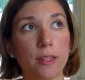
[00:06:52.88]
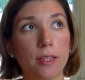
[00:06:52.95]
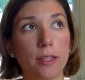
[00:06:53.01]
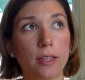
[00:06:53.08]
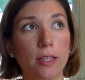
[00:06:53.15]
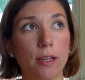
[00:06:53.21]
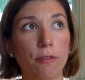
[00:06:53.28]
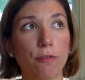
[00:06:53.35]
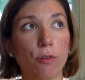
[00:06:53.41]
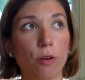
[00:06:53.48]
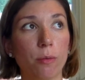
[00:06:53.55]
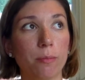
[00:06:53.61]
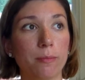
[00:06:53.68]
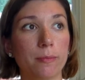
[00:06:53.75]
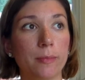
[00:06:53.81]
they
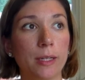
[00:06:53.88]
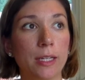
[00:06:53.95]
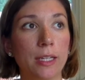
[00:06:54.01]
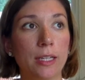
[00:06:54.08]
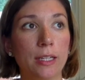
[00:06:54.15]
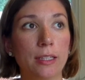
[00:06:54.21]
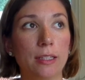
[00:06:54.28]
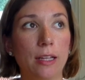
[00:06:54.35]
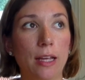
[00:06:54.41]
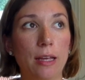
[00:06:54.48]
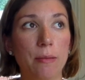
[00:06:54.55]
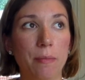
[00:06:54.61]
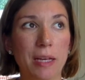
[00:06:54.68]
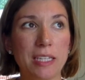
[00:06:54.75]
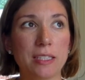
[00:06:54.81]
form, it
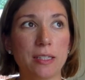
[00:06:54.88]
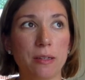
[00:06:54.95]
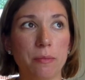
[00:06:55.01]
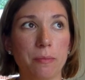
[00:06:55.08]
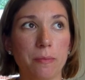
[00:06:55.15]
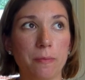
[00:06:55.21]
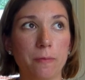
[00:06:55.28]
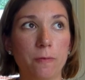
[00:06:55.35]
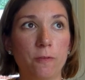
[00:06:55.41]
makes them